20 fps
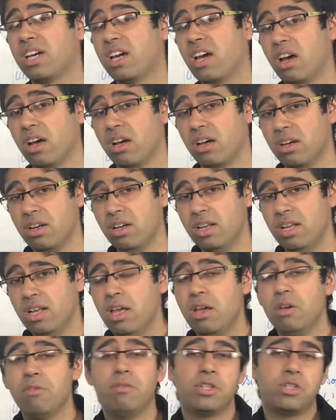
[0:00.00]
k,
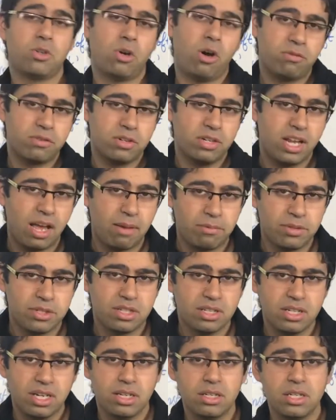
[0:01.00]
which often happens
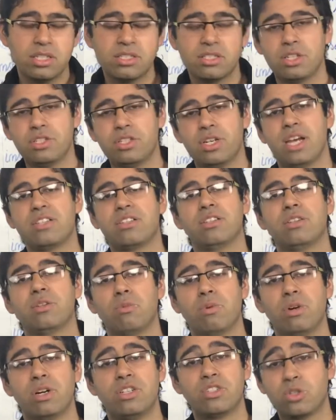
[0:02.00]
in English, such as in the
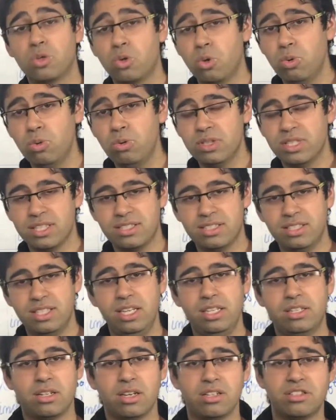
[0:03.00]
word school. The
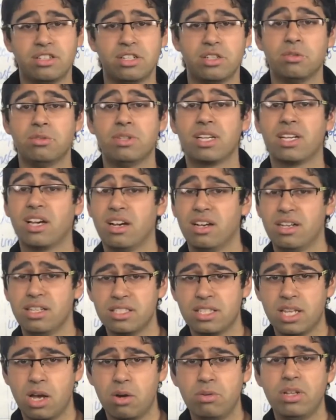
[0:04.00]
C turns into the k
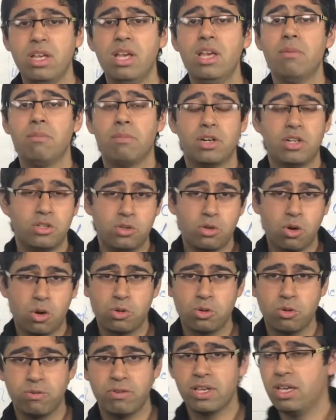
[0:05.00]
sound, but
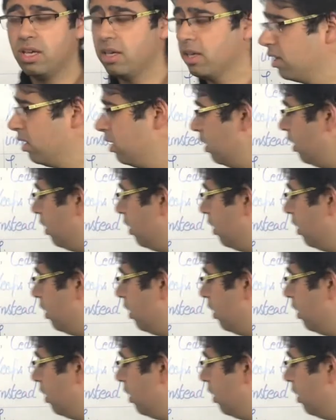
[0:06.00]
not over here.